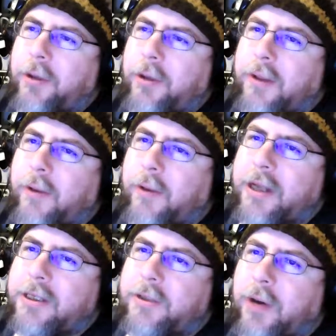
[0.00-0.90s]
would
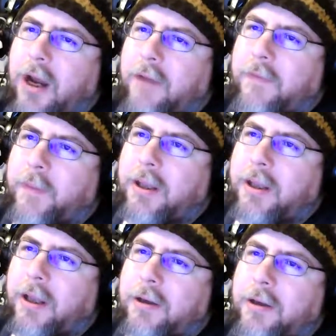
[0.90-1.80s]
Regisaur Alpha be
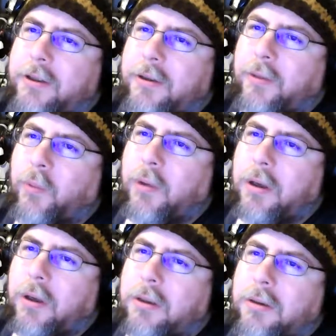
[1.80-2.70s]
on turn
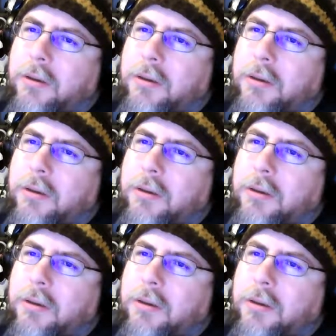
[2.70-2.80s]
1?